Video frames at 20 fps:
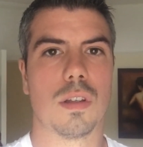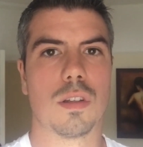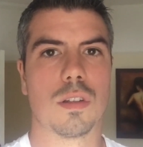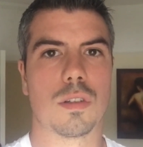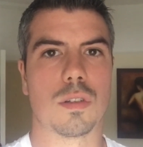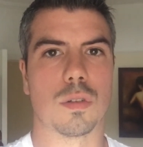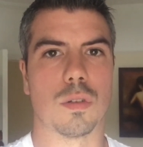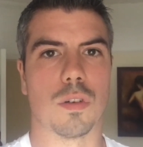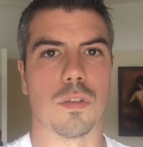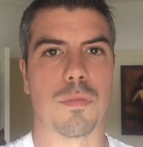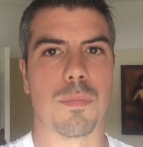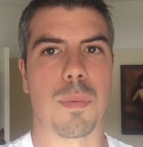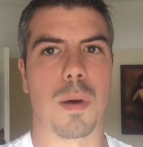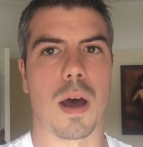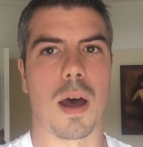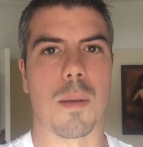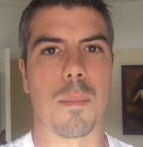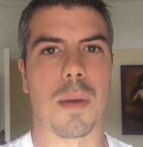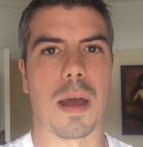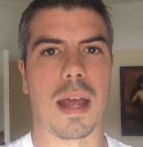sort of
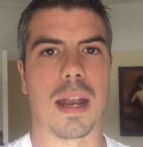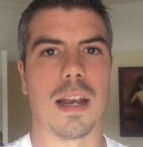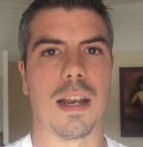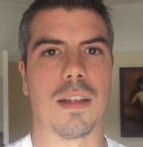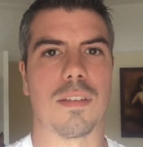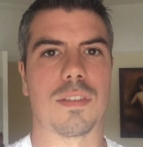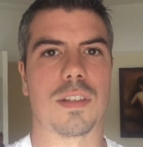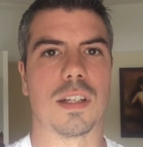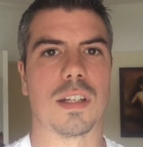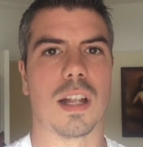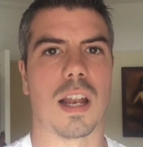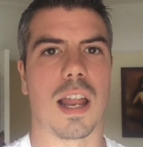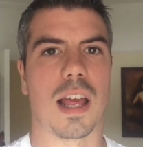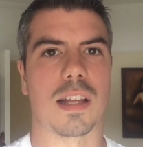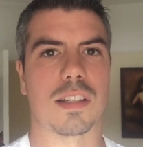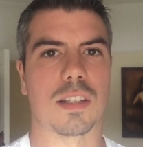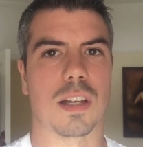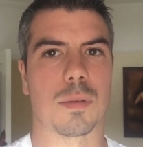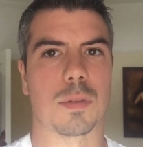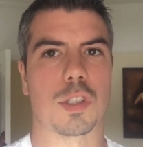bum and lifting the
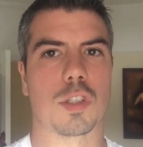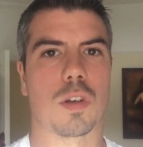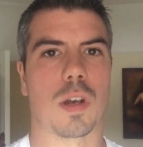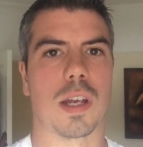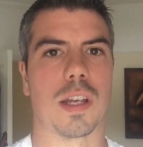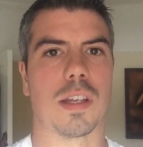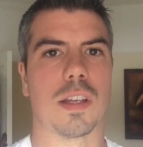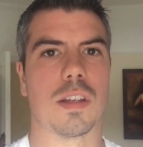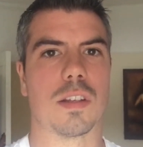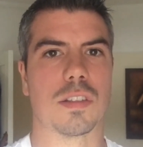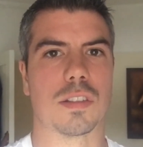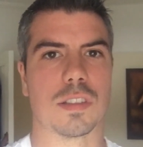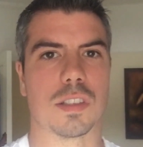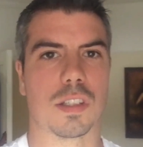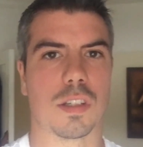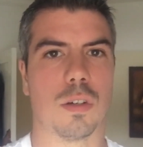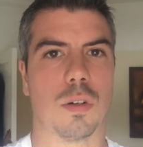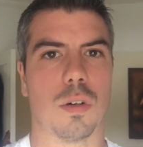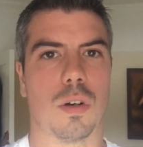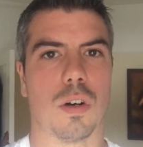legs up straight using the
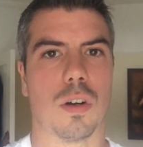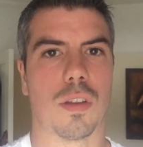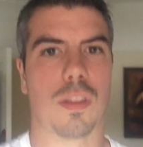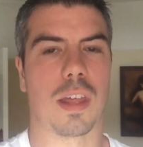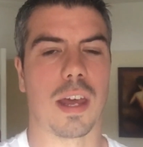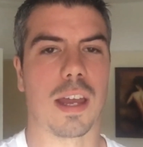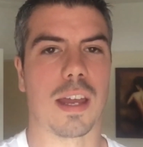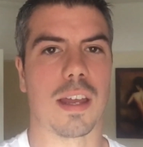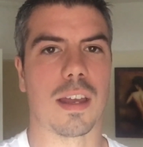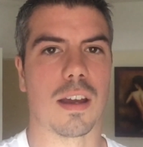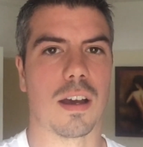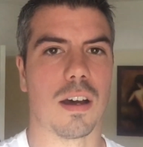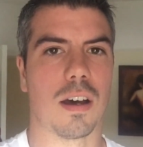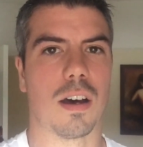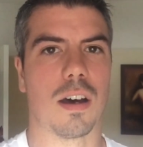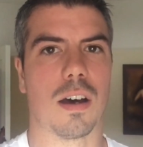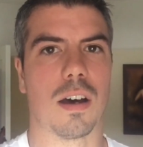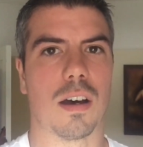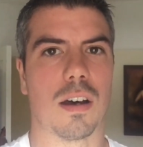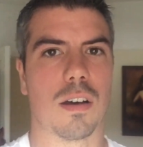core, they
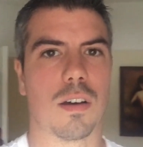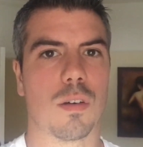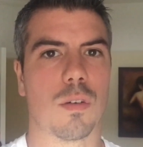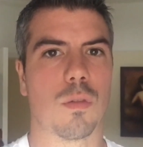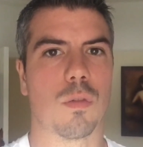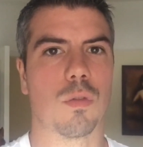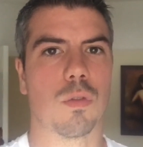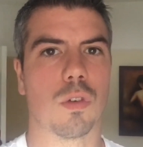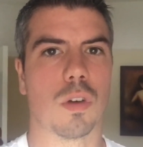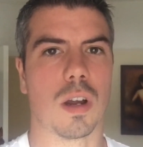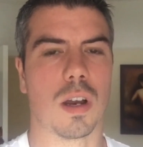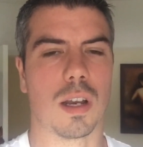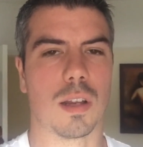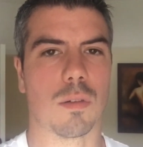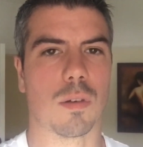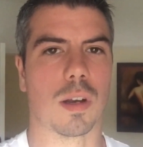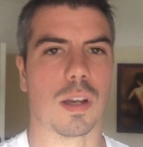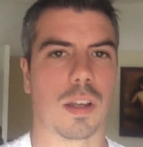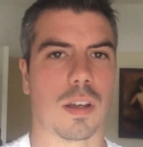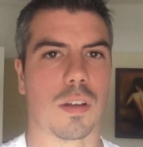are really,
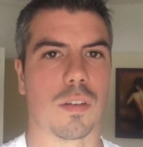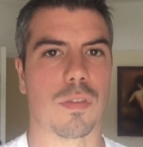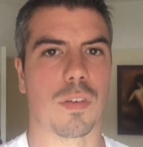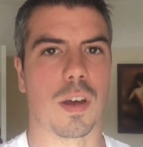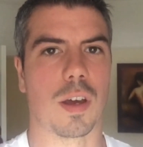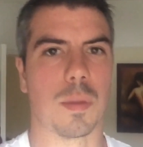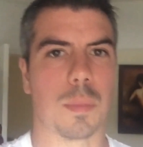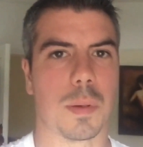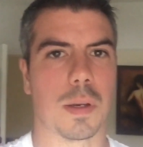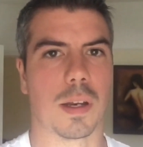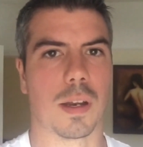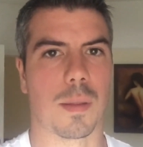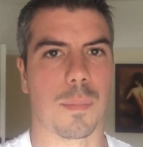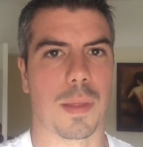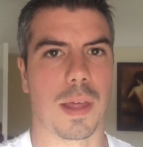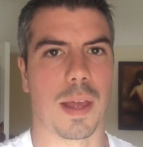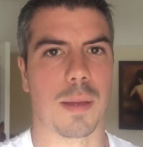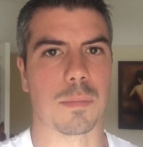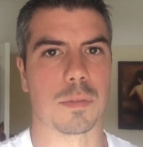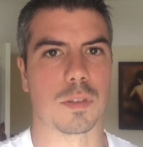really good for opening up
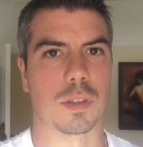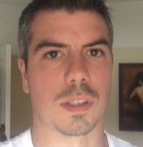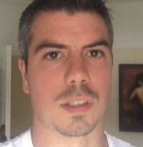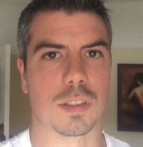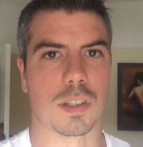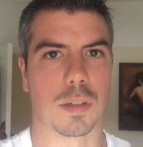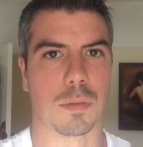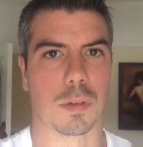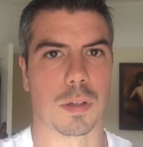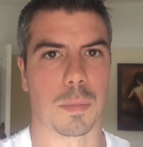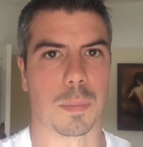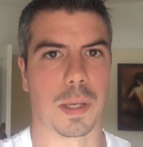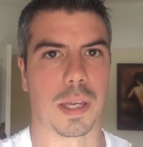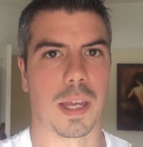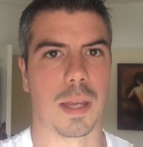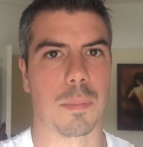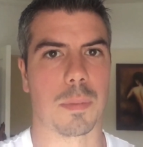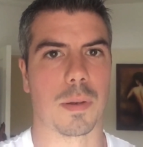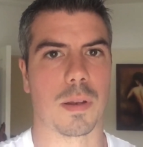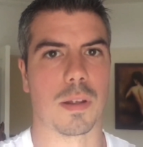the hamstring, so I'm going to be
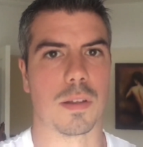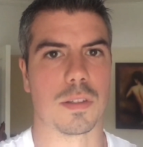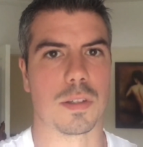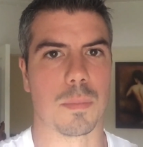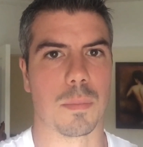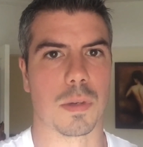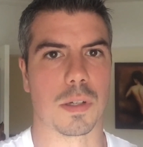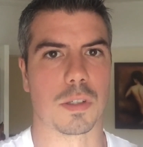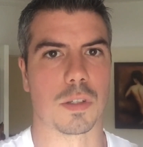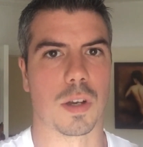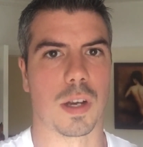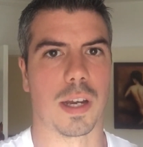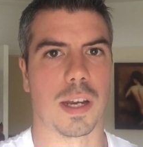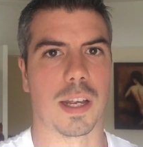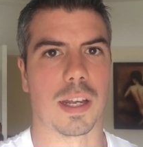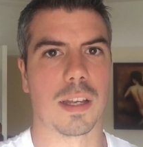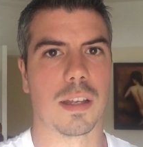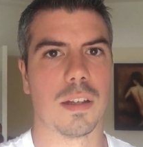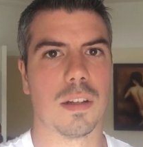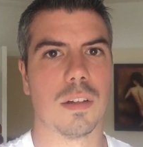keeping those in my
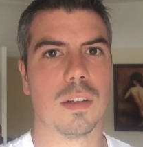training.